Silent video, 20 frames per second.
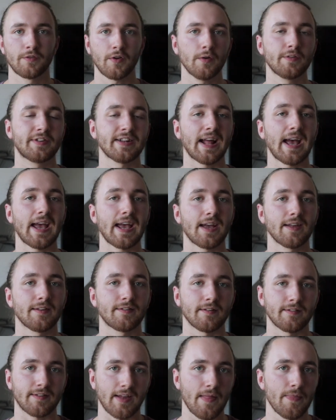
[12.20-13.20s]
So today
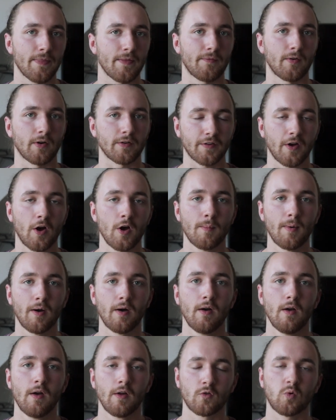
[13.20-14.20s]
is the tenth of
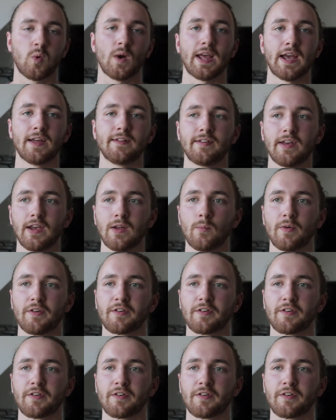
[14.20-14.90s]
October twenty eighteen,